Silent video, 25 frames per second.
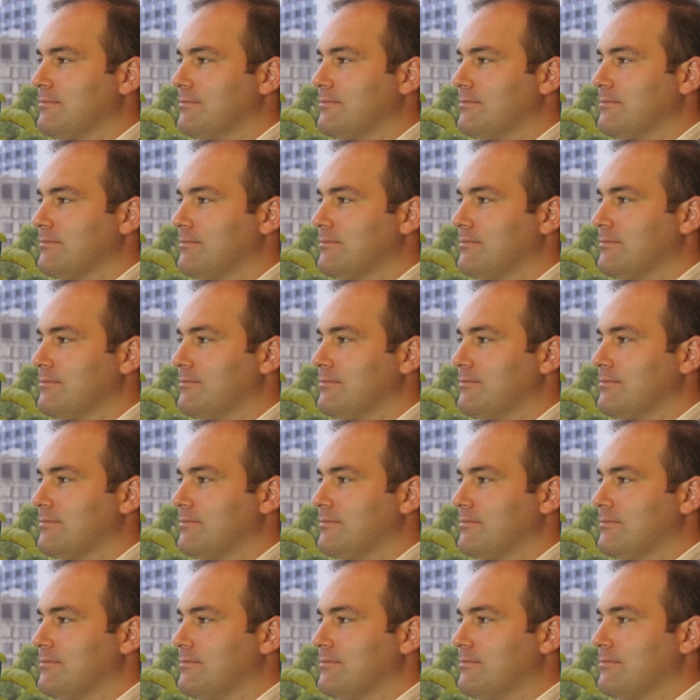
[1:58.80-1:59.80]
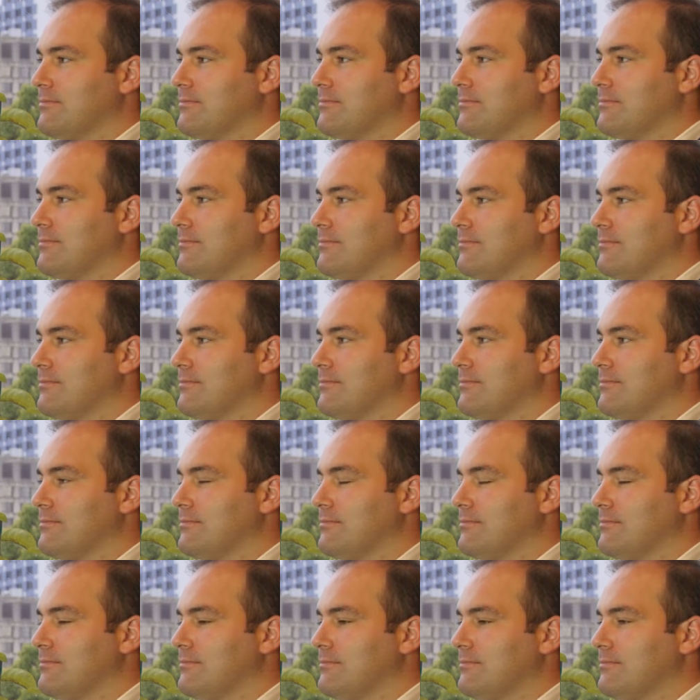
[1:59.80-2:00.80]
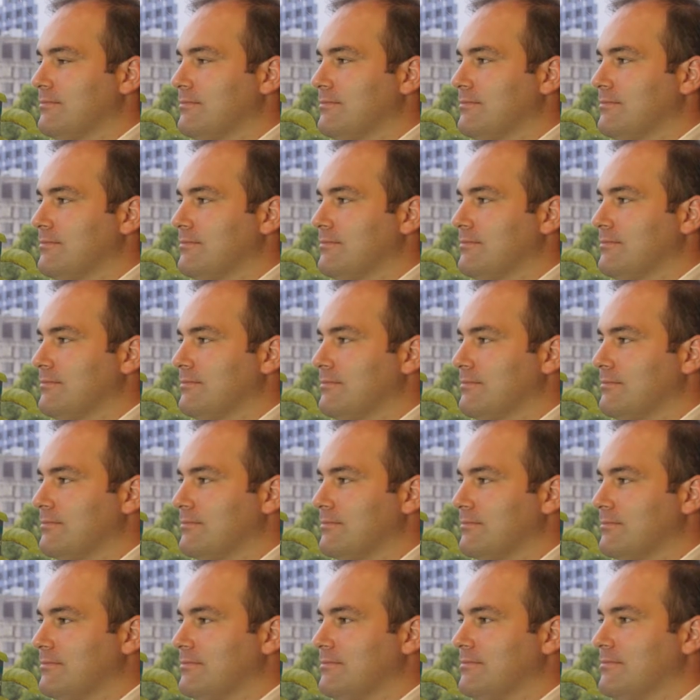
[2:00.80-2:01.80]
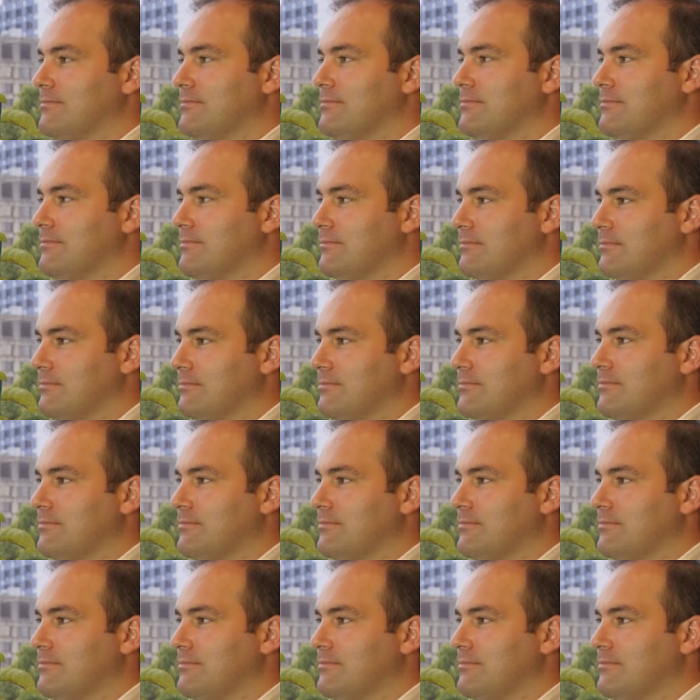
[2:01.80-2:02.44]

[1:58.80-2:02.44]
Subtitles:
(silent)